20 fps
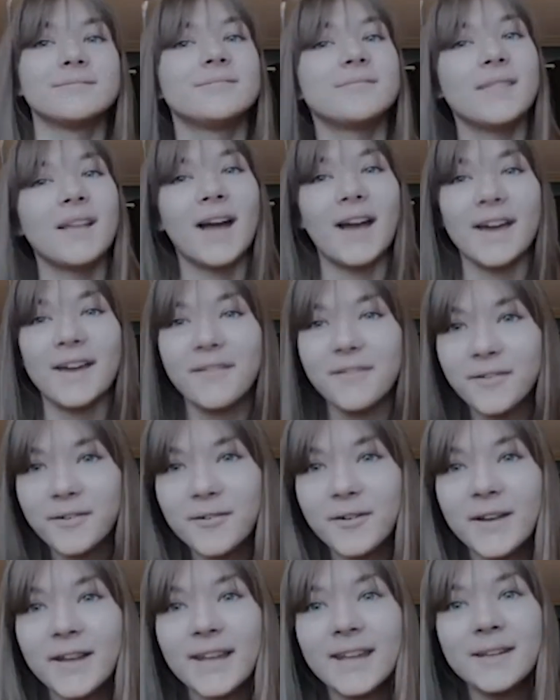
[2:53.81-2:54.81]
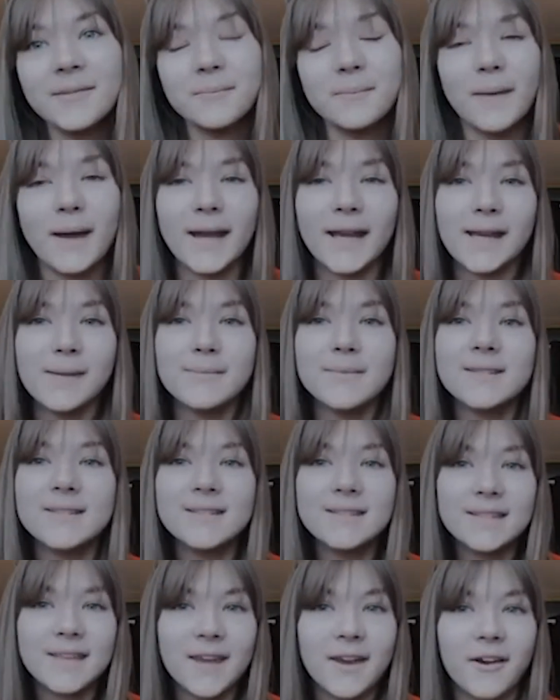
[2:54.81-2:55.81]
Hi everyone, my name is
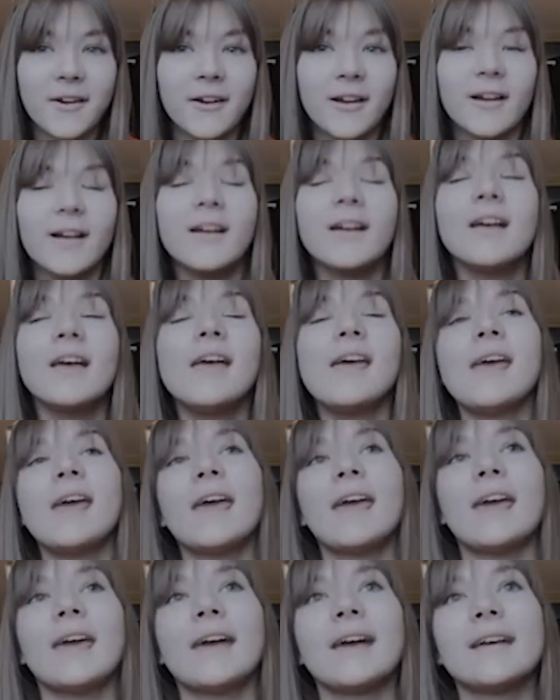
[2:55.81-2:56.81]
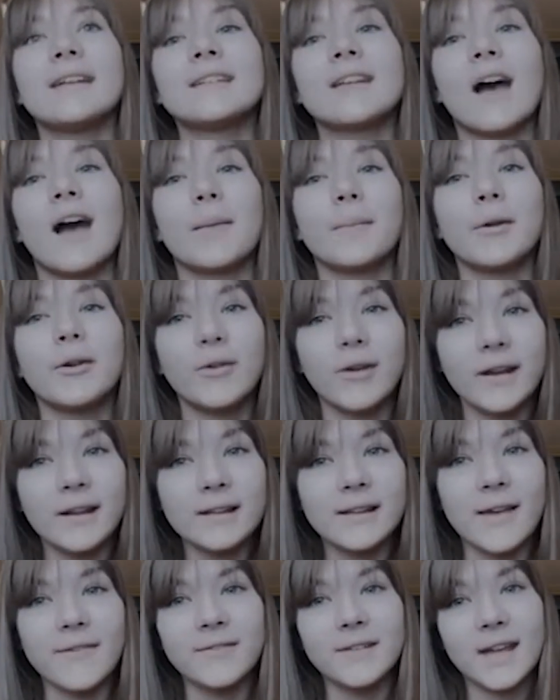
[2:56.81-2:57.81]
Sierra and I'm in grade
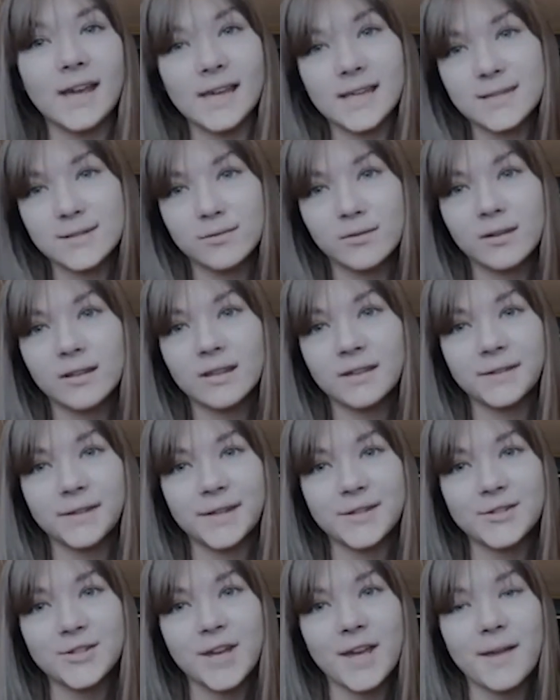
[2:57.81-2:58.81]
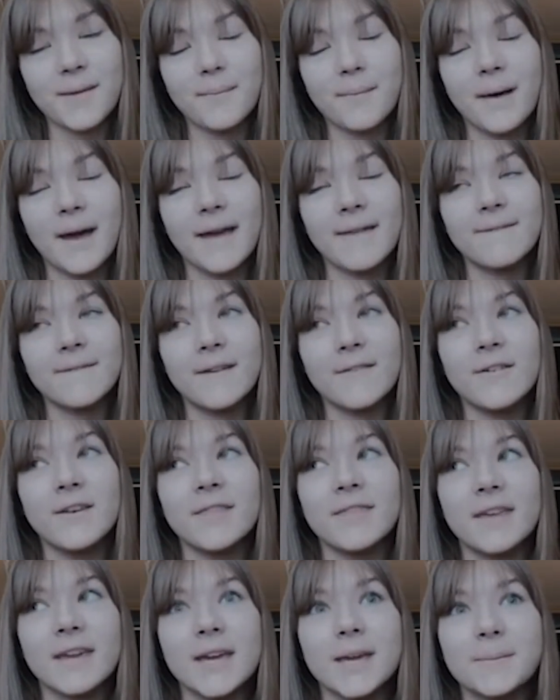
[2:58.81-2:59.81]
11 at Eastwood Collegiate. My favorite
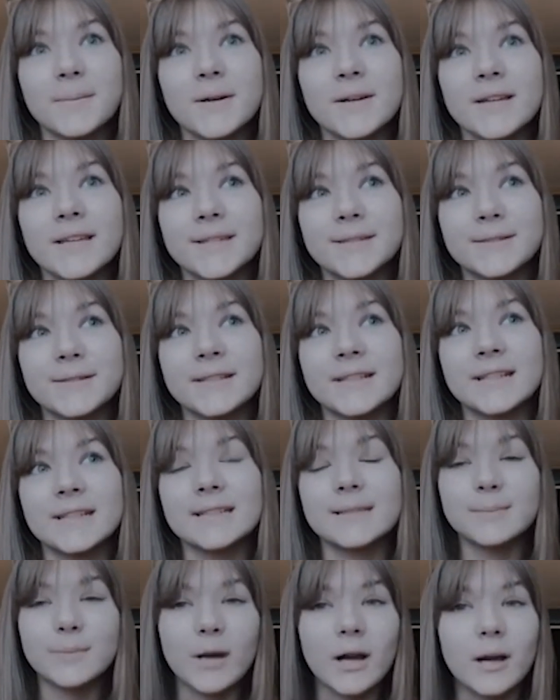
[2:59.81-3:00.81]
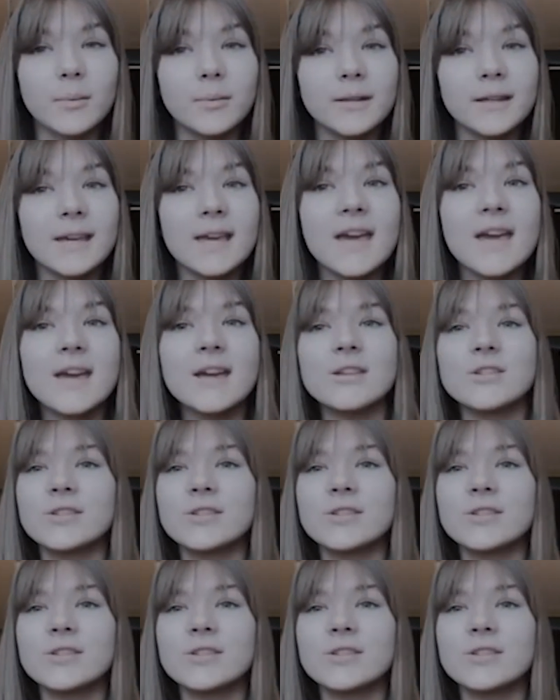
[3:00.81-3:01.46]
thing about Eastwood is probably just